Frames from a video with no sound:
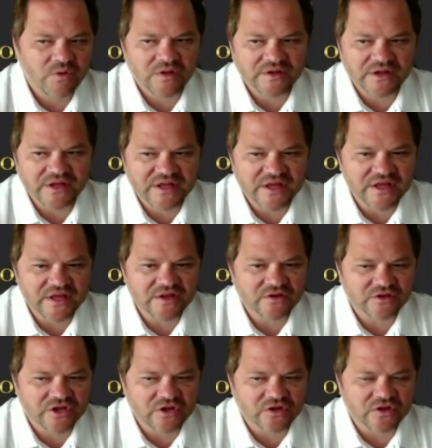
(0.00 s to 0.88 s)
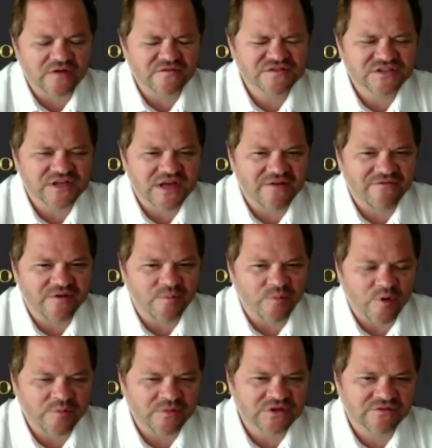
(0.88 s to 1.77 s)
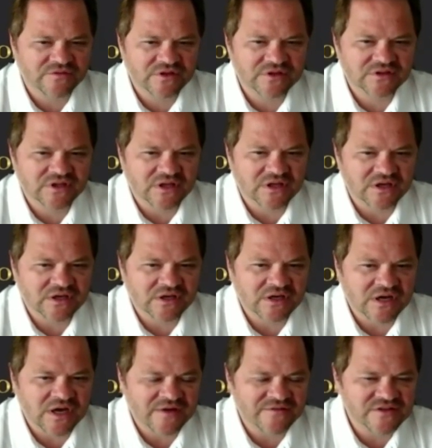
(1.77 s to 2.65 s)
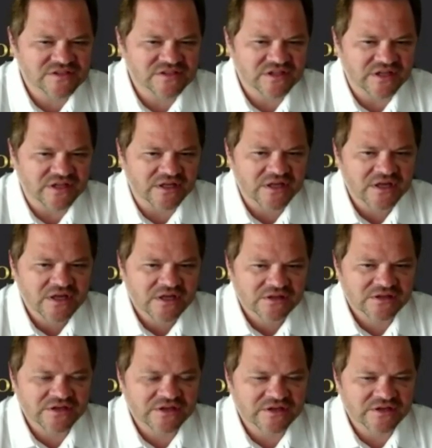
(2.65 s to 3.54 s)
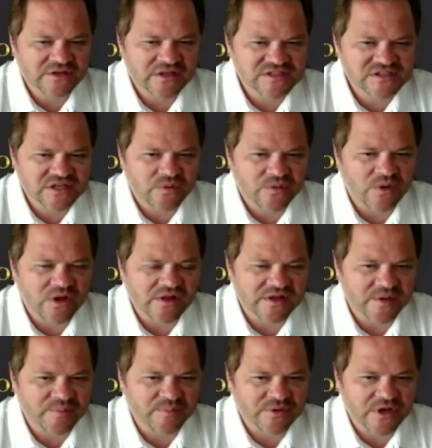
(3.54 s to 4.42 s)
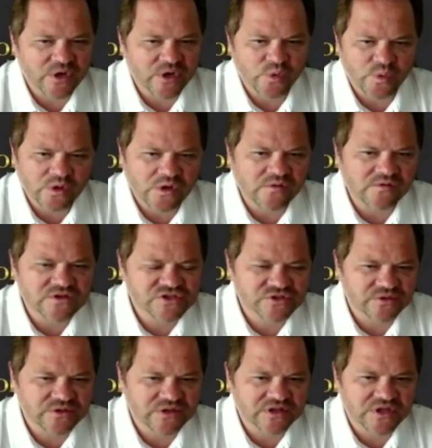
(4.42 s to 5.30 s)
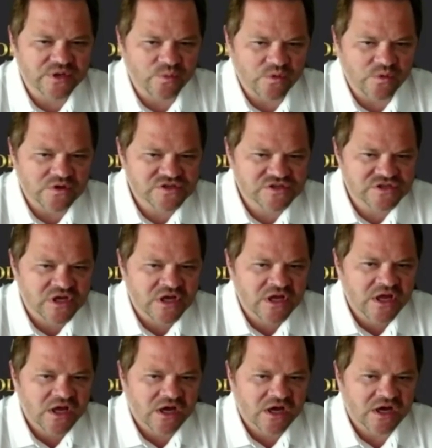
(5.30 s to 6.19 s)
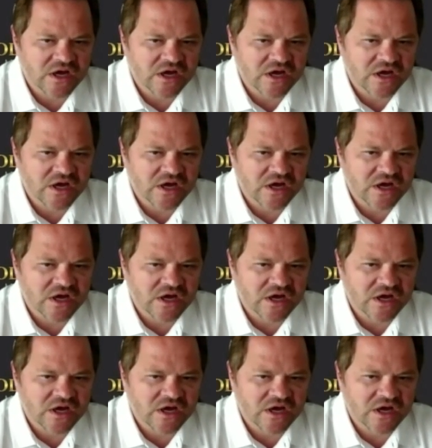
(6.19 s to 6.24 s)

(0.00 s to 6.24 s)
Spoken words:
Well, he loves every moment of it. Obviously, Danila is a quality player. We always knew that he was.